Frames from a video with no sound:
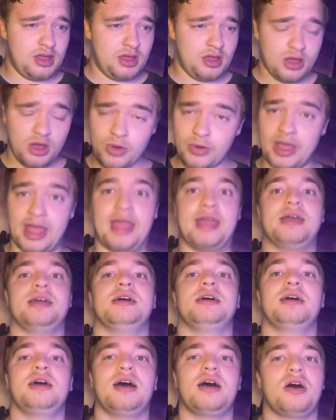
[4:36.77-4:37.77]
Okay.
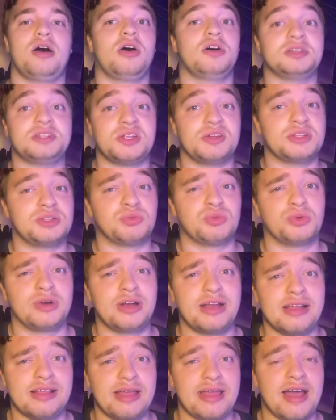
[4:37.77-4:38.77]
Also, it's
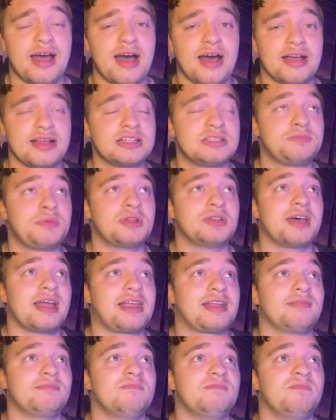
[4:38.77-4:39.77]
really hot. It's been like
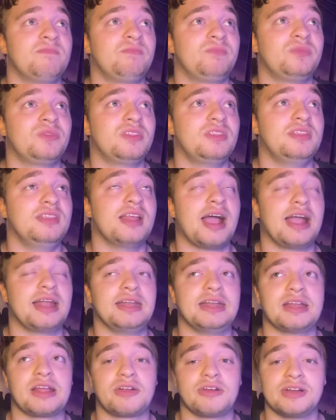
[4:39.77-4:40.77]
90
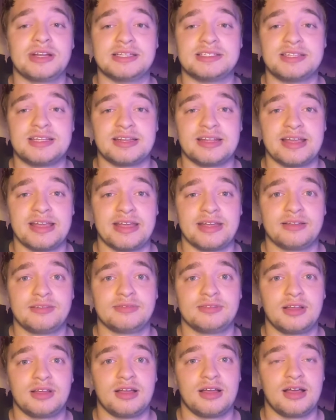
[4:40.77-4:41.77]
degrees today.
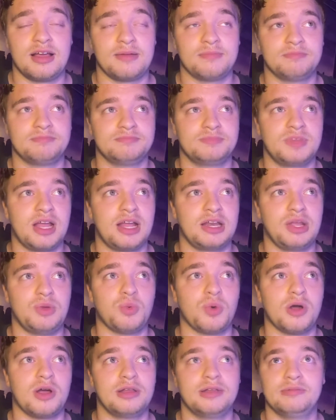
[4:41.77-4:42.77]

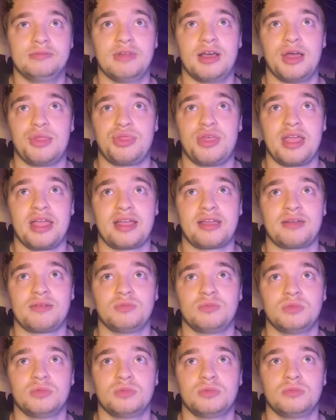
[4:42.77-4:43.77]
91, I think,
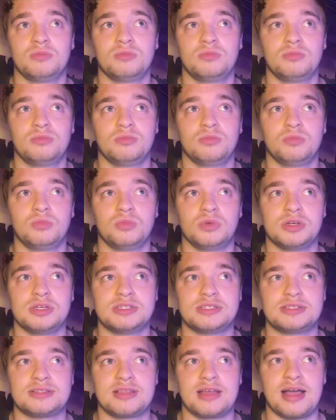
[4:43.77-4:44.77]

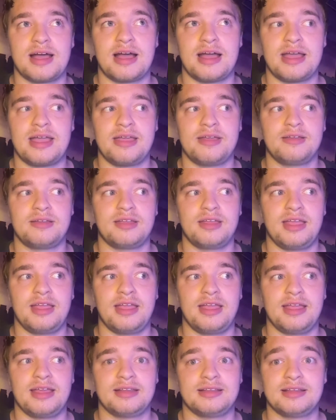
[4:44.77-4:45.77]
was the high,
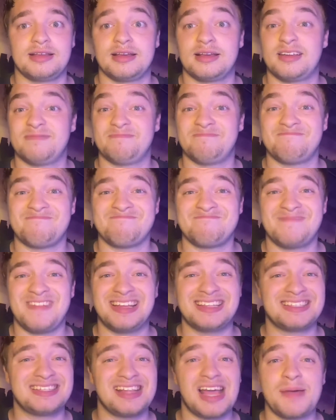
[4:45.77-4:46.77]
and
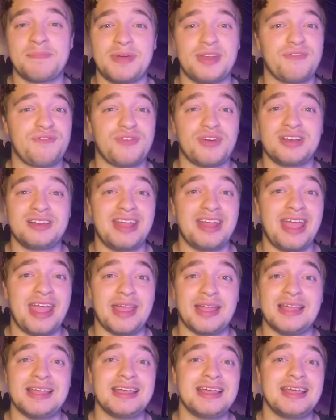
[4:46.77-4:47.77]
it's not been a fun
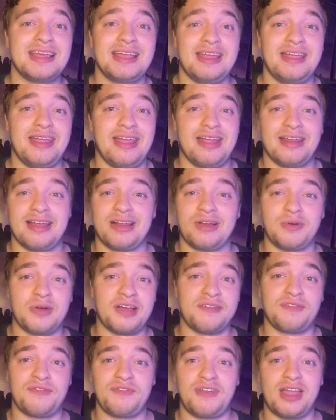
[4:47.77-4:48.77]
day, and I don't
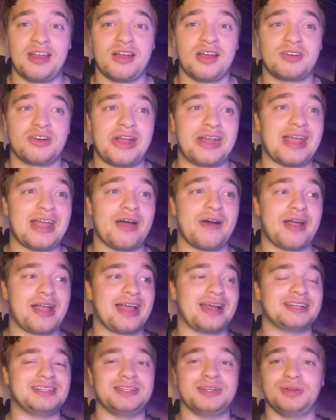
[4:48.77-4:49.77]
have a fan on right now. I
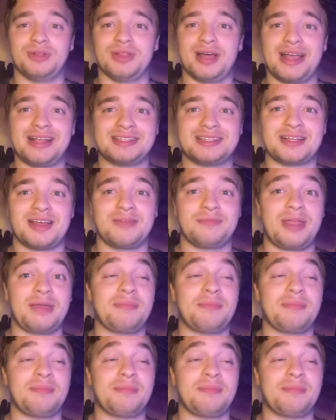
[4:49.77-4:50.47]
got two lights on me.